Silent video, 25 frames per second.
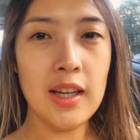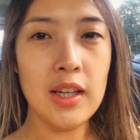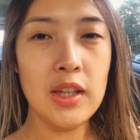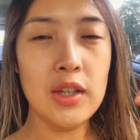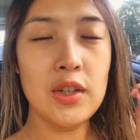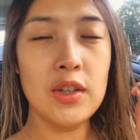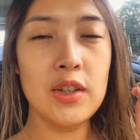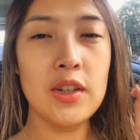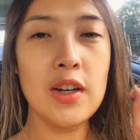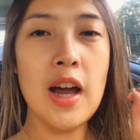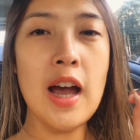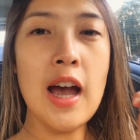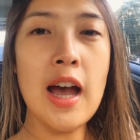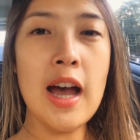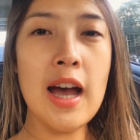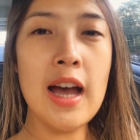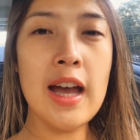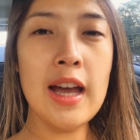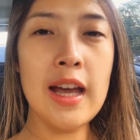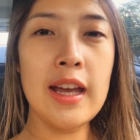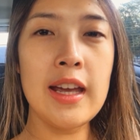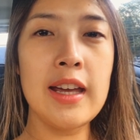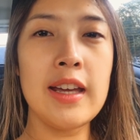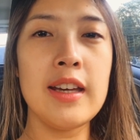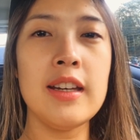Your
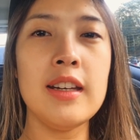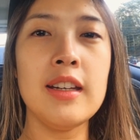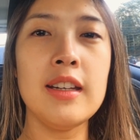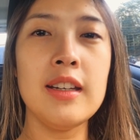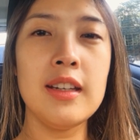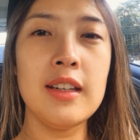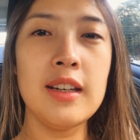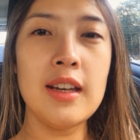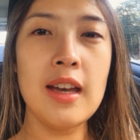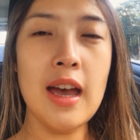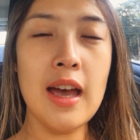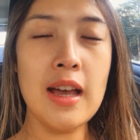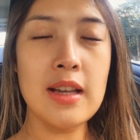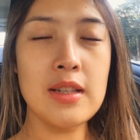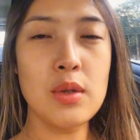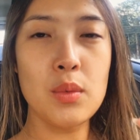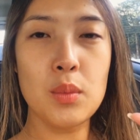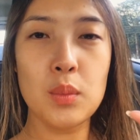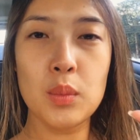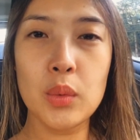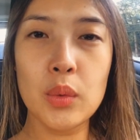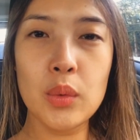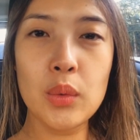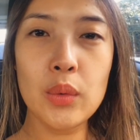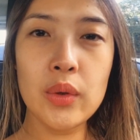eye has a
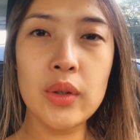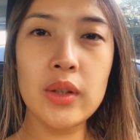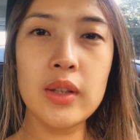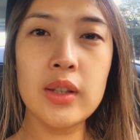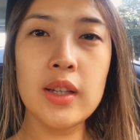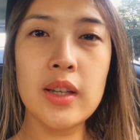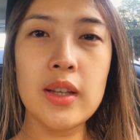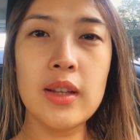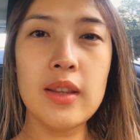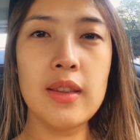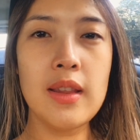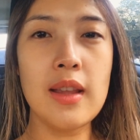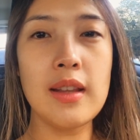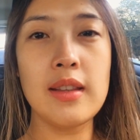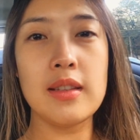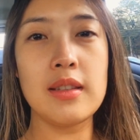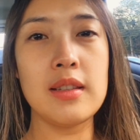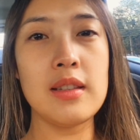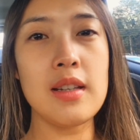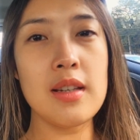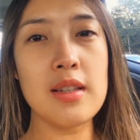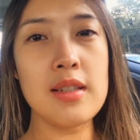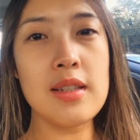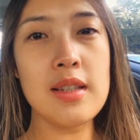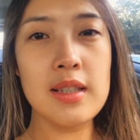wound that
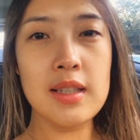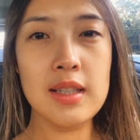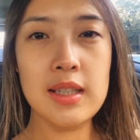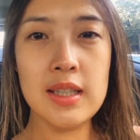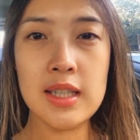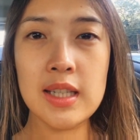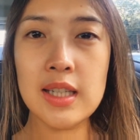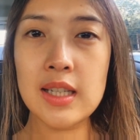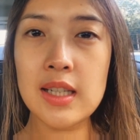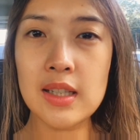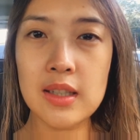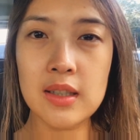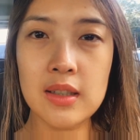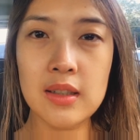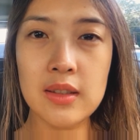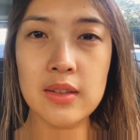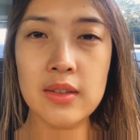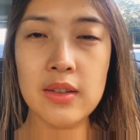doesn't heal.